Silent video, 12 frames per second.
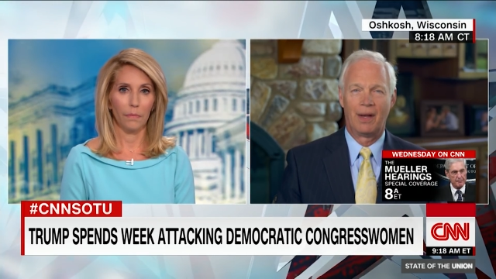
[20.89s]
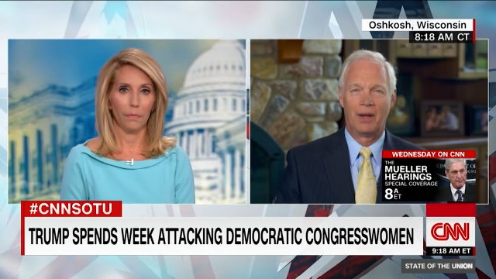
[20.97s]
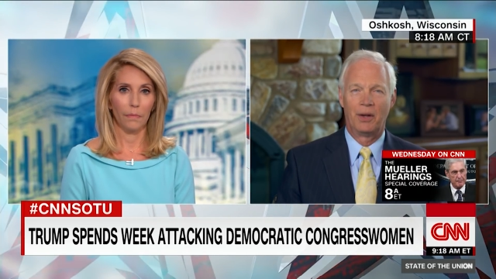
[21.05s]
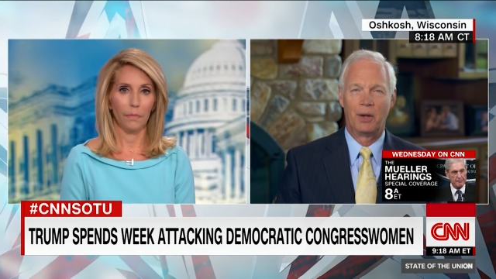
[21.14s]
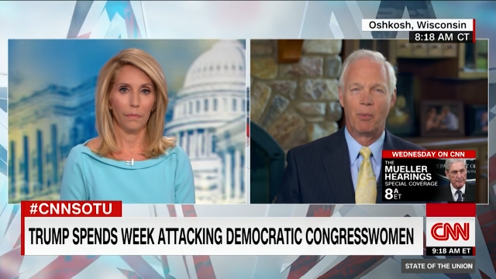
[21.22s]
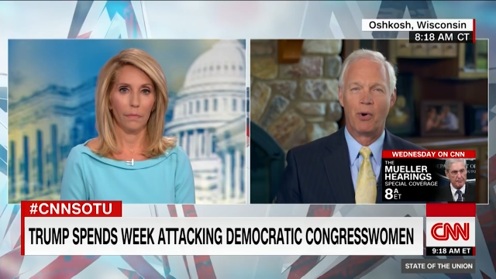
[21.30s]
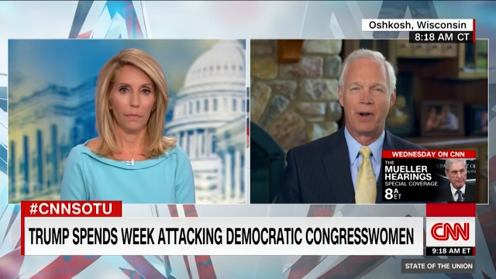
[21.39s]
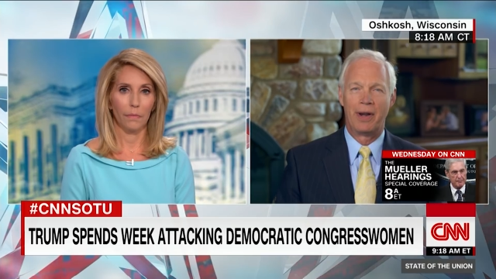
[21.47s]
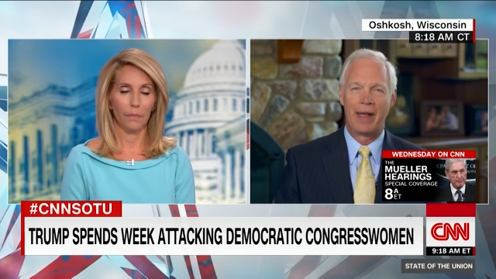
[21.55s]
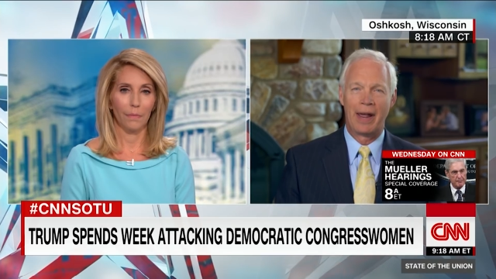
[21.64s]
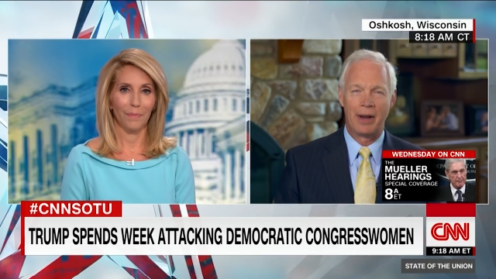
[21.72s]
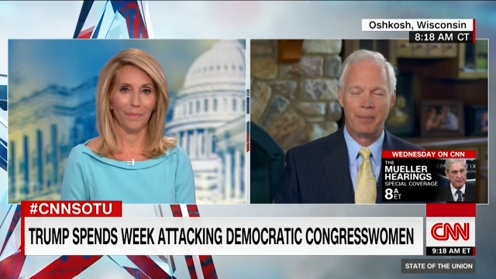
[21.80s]
Speaker 1: Uh, good
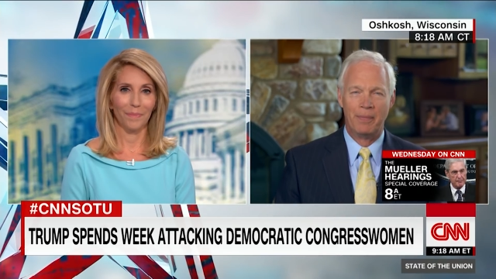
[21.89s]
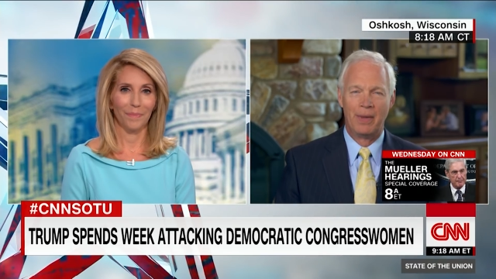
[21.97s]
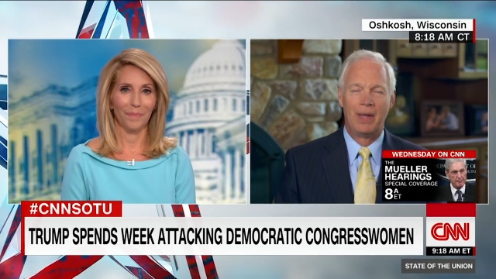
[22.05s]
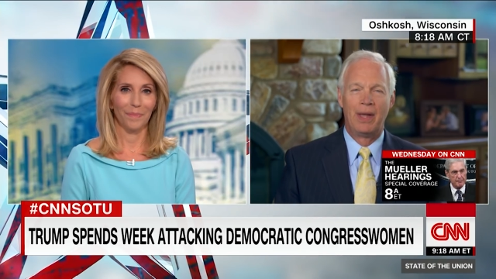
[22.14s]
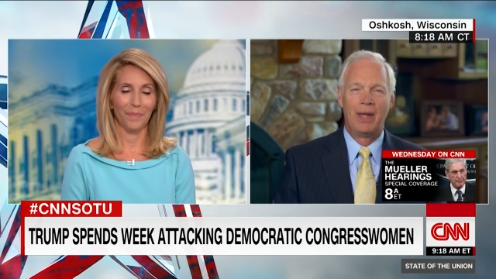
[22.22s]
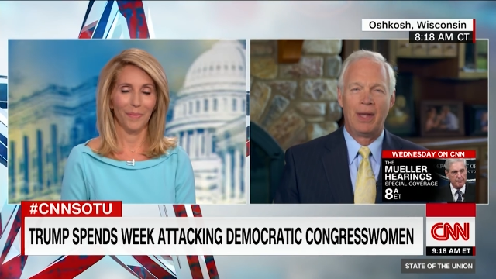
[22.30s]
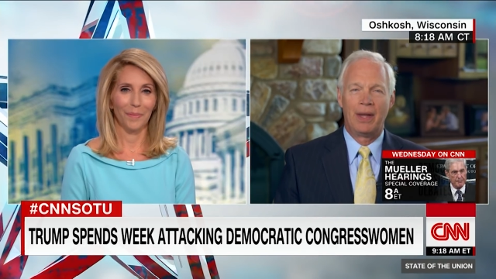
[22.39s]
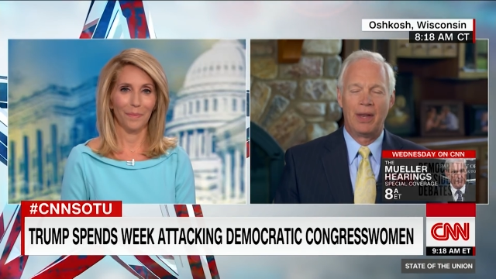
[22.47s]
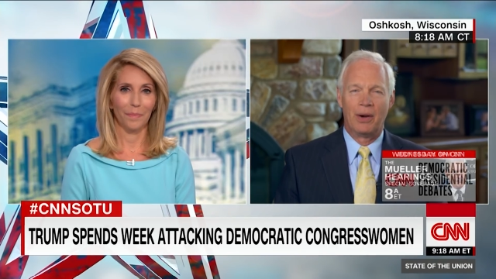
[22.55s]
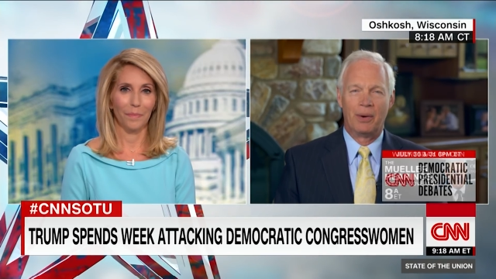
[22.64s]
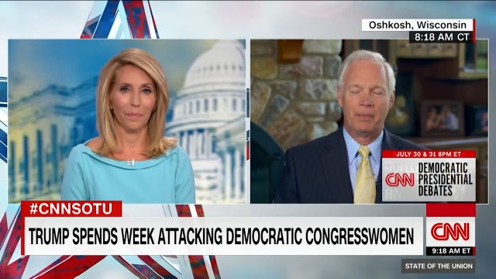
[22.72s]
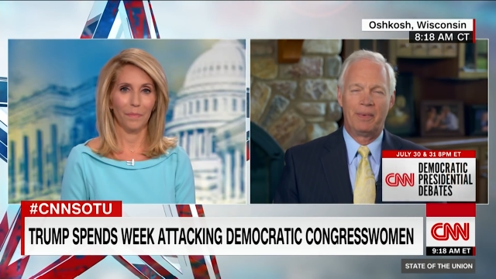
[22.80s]
morning, Dana.
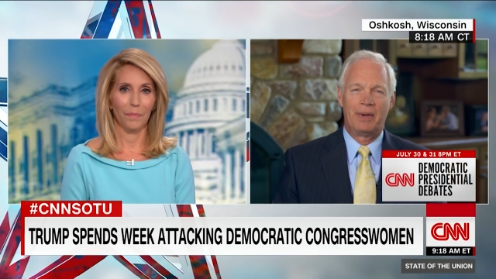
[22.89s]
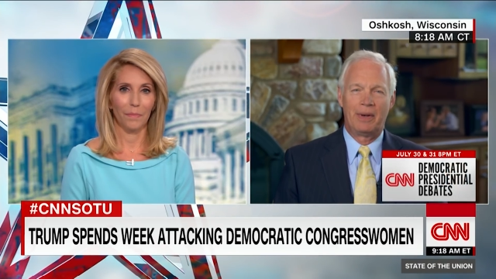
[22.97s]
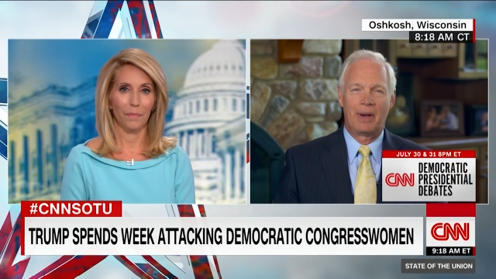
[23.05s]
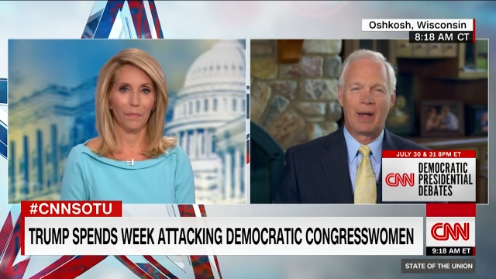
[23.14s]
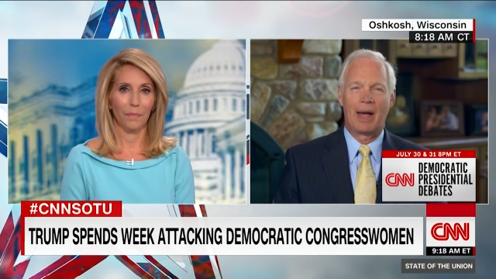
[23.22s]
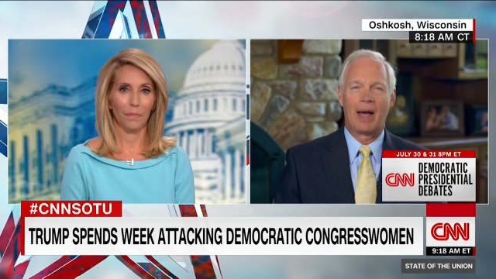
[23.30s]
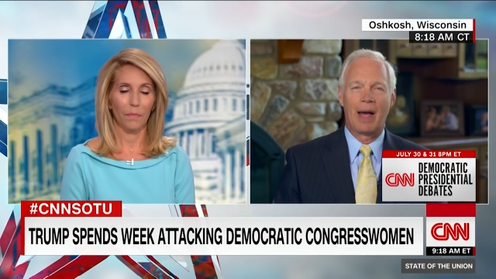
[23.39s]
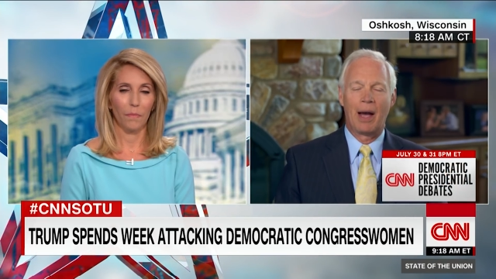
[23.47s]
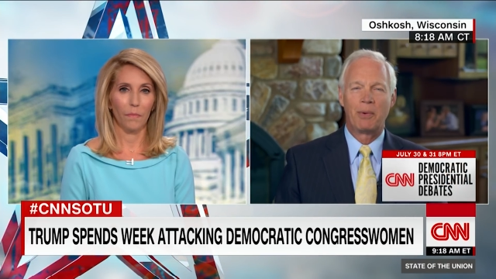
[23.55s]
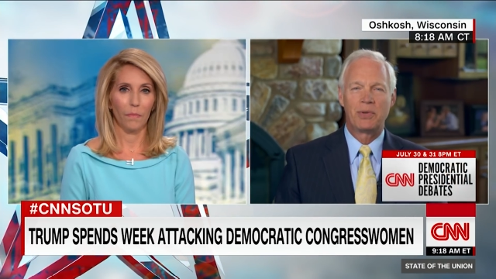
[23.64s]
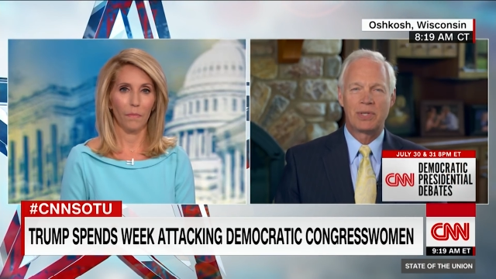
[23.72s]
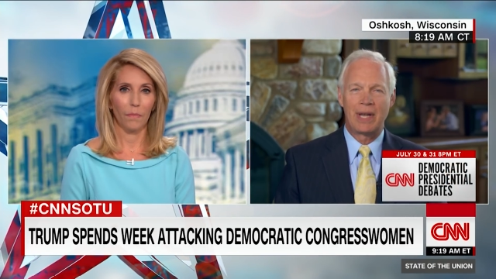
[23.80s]
You know,
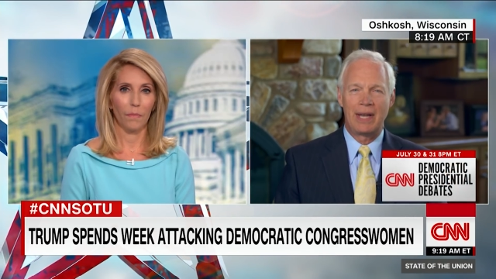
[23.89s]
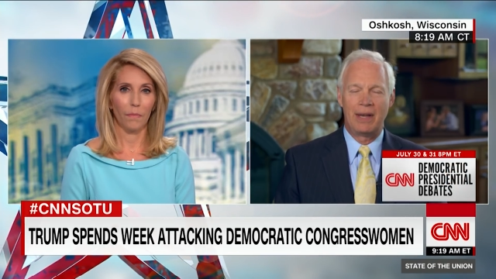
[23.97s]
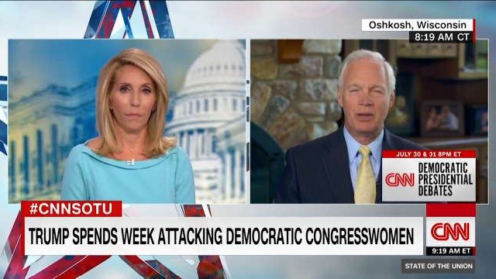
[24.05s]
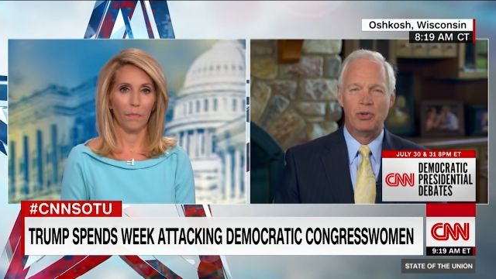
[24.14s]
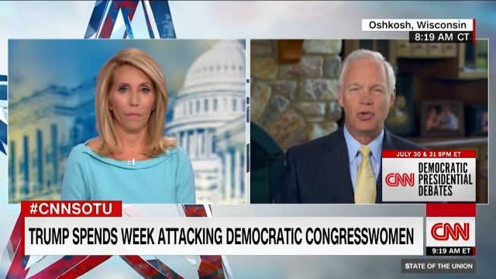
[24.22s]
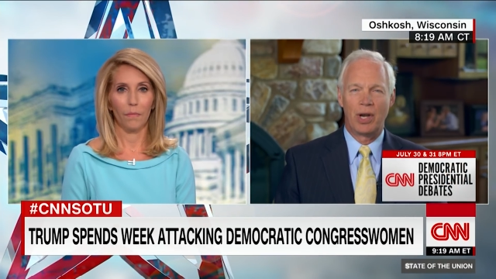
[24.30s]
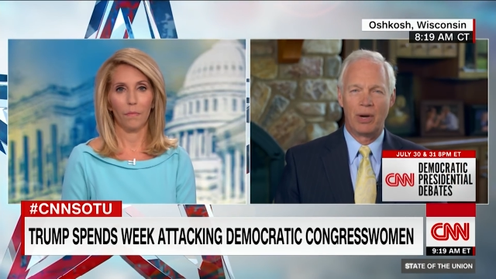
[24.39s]
I, would say in